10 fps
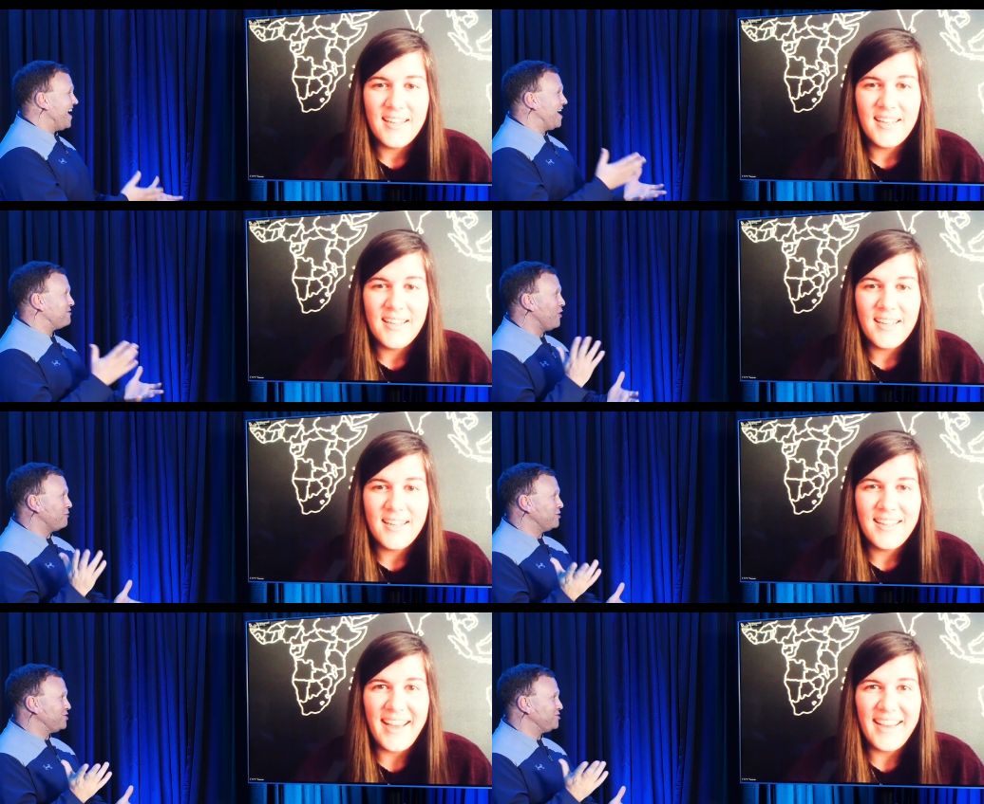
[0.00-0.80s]
Speaker 1: and
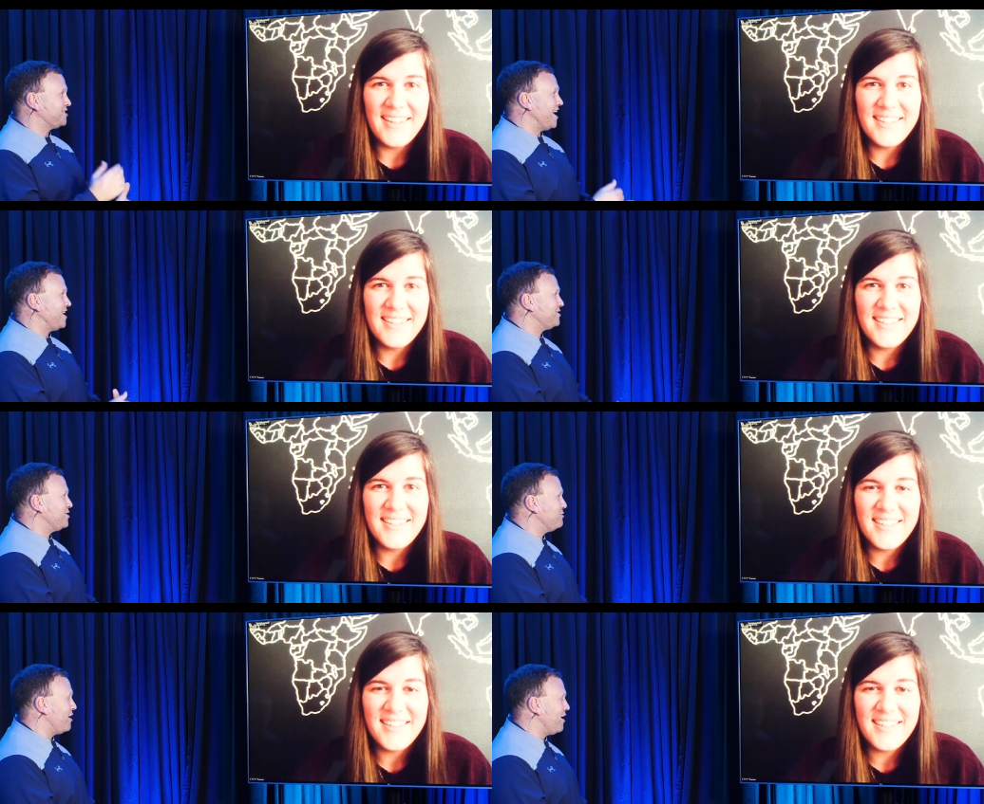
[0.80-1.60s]
what yeah. would you say
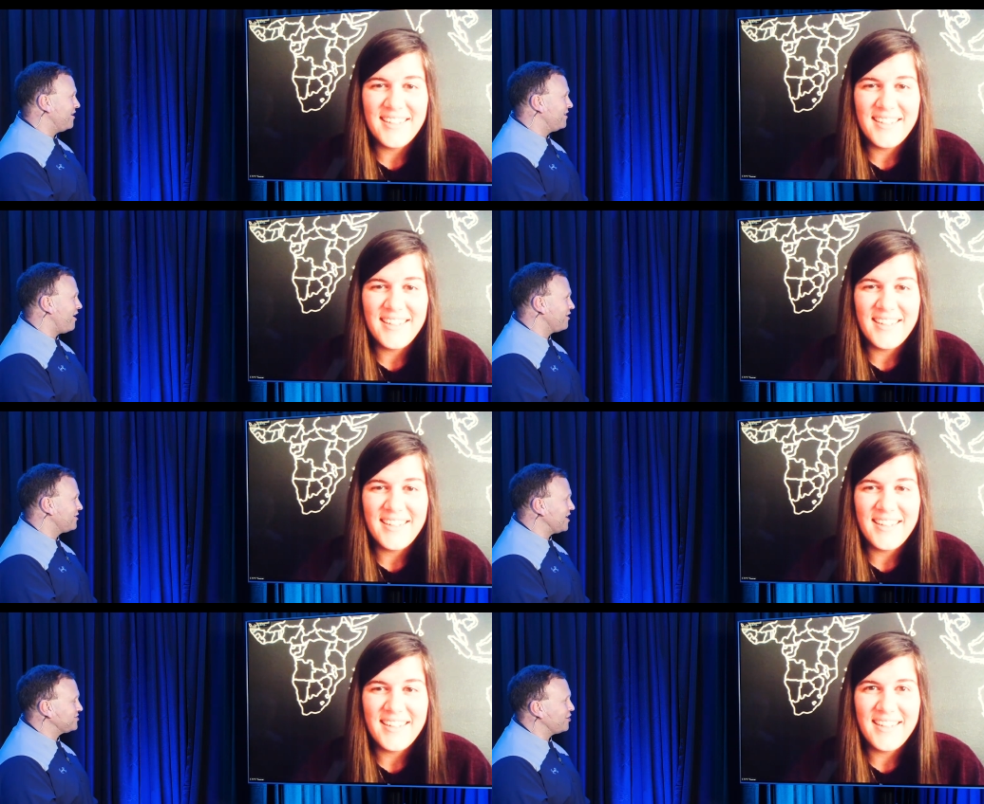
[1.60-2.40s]
to our
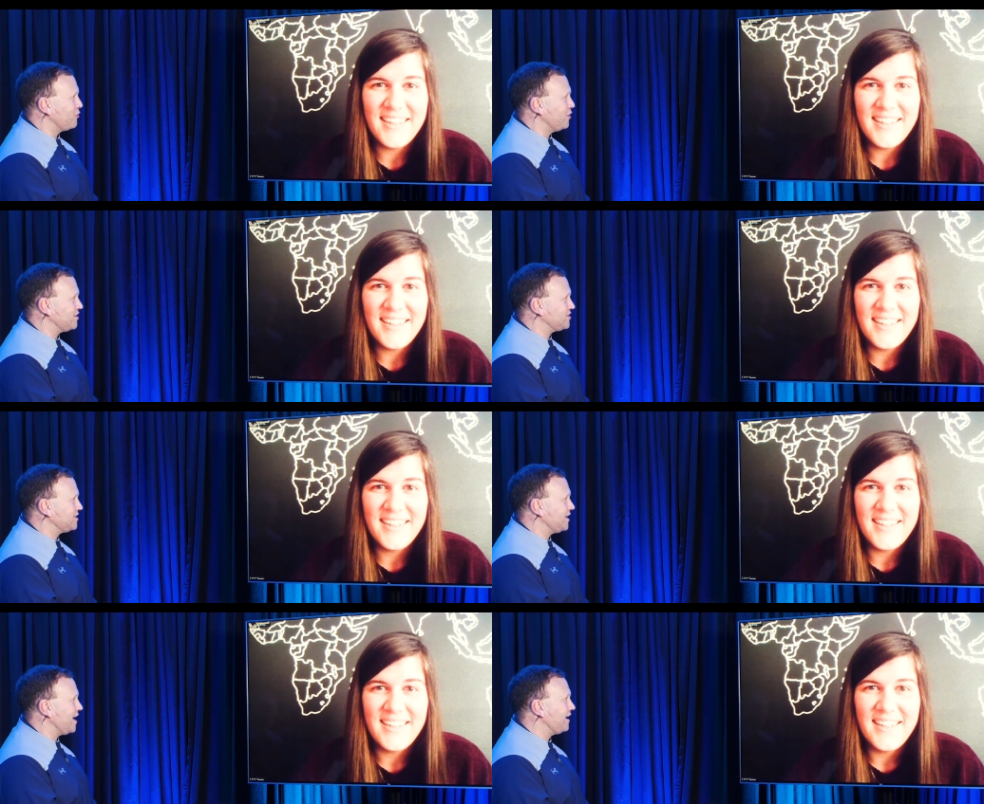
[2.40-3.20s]
our guests that are with
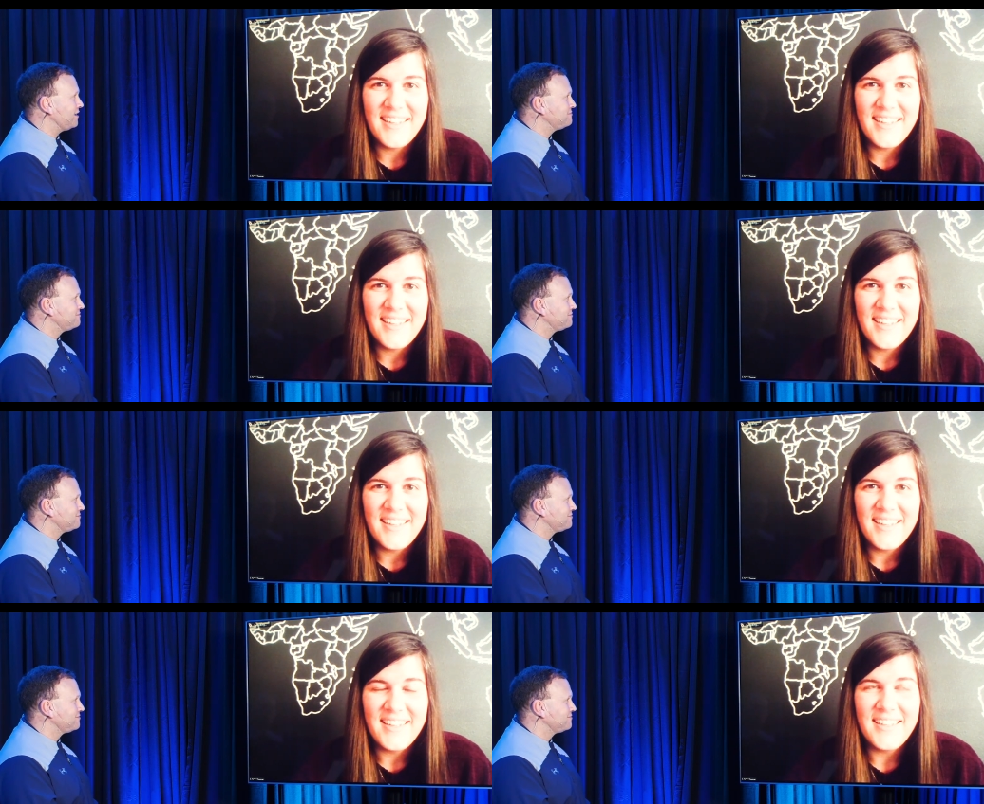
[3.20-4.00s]
us today?
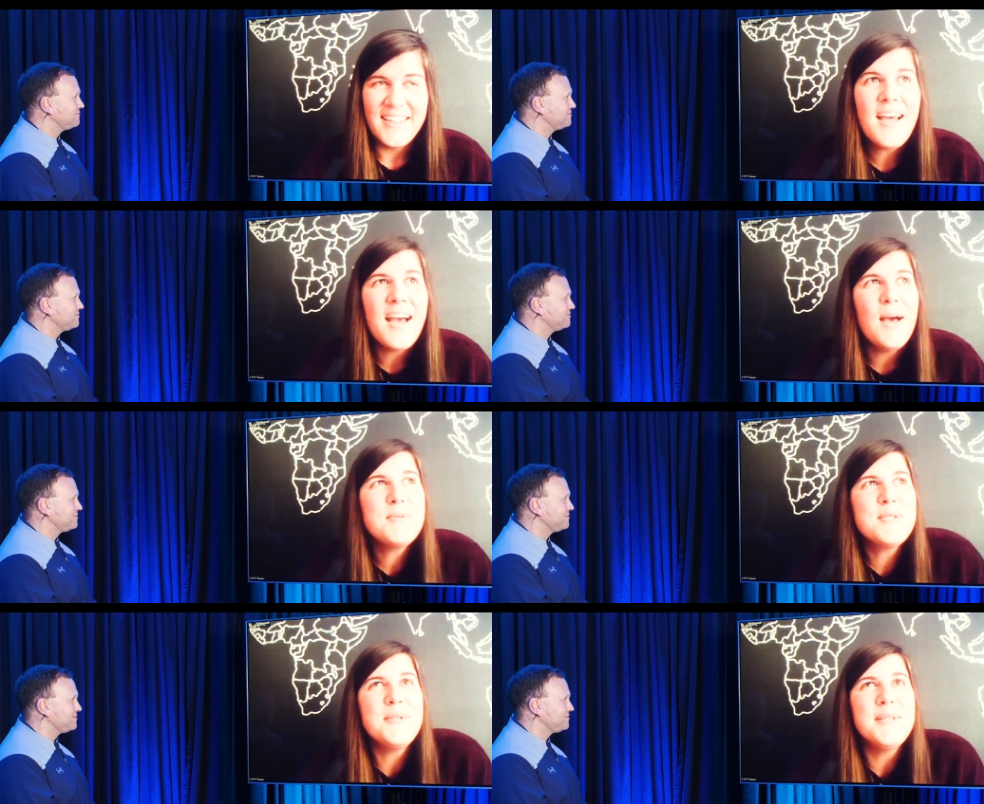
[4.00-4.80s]
Speaker 2: Yeah,
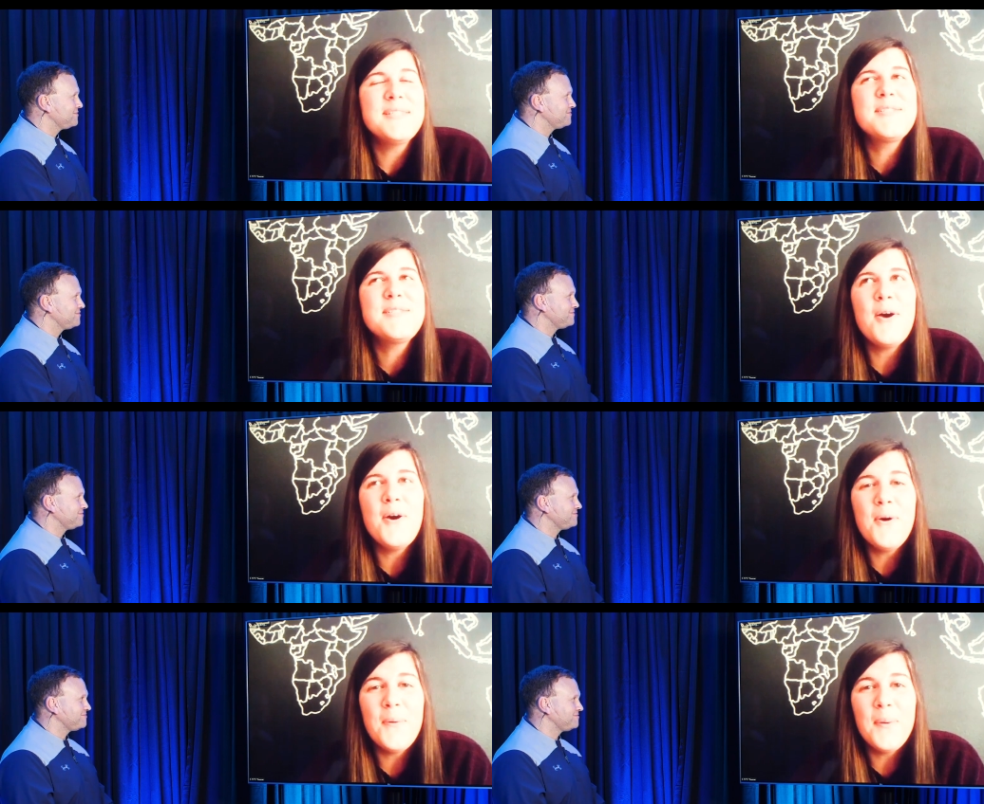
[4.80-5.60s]
absolutely. So,
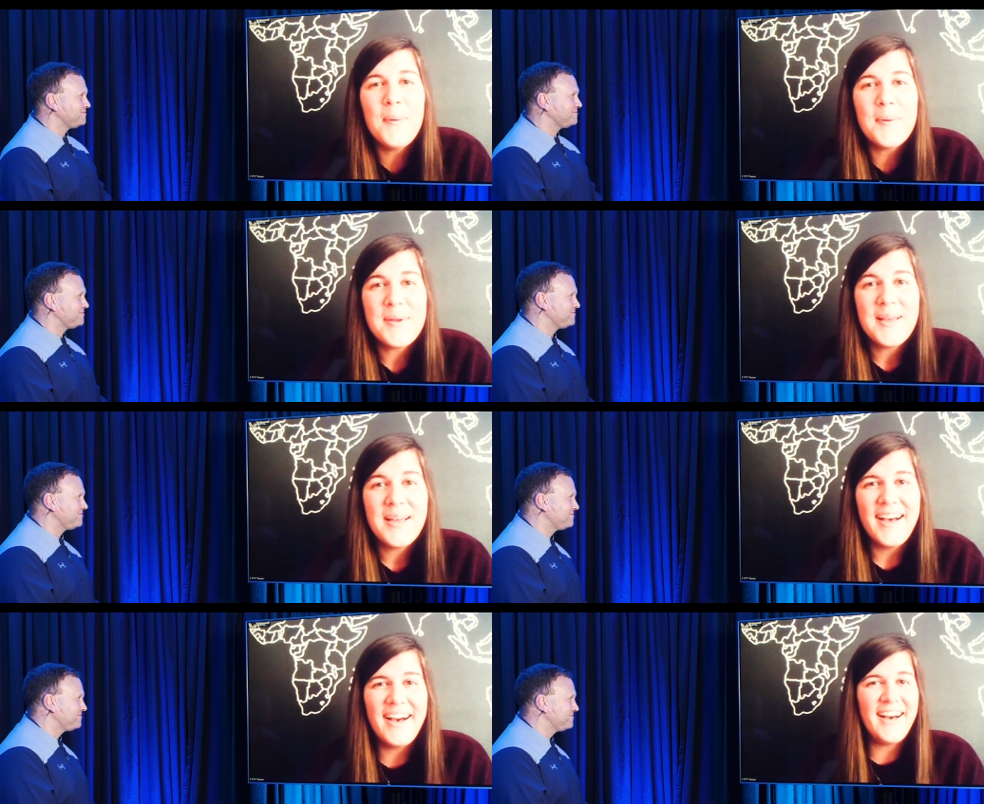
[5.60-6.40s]

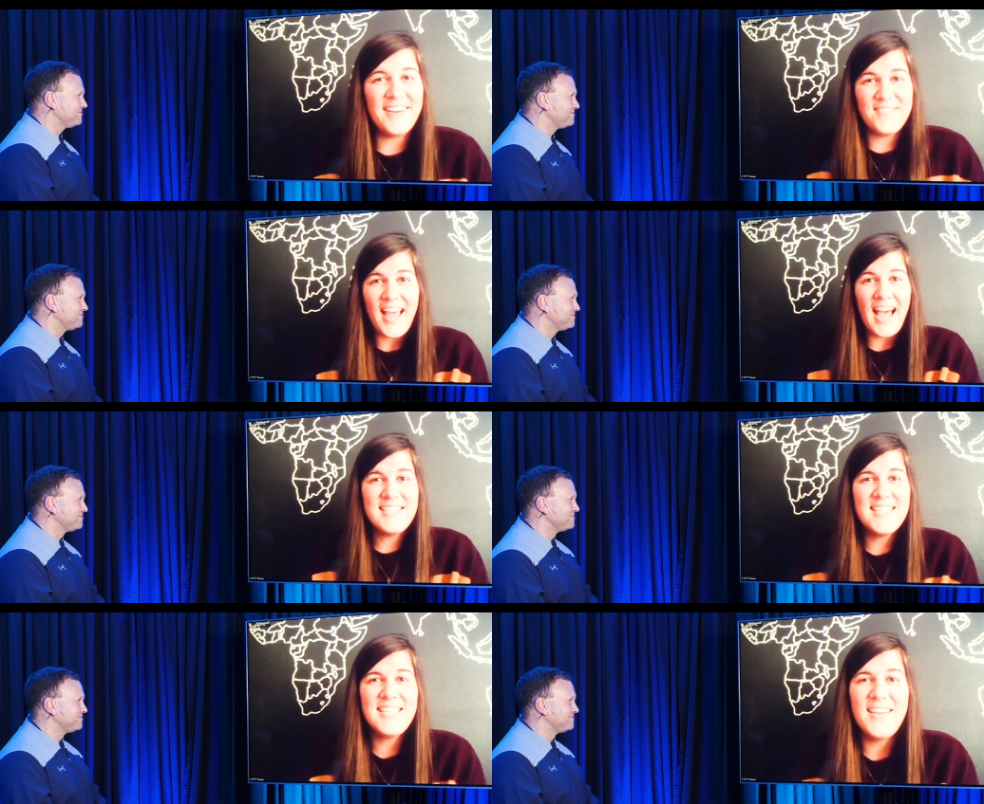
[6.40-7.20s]
uh, if I had to
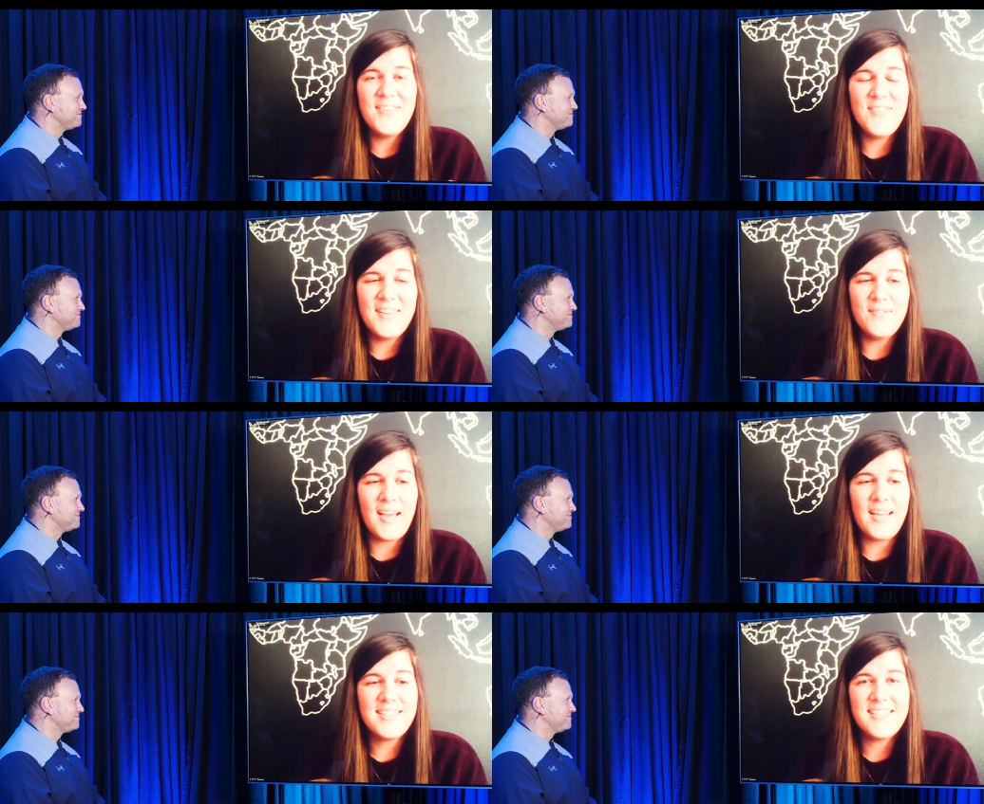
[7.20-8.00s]
give
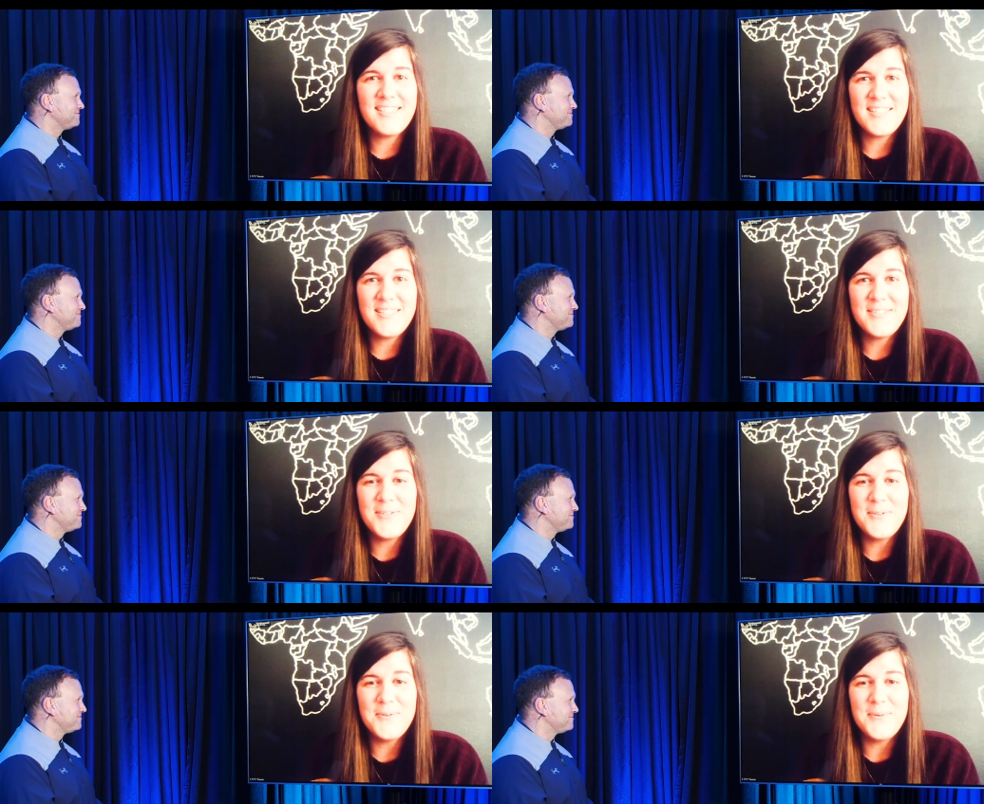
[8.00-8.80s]
advice to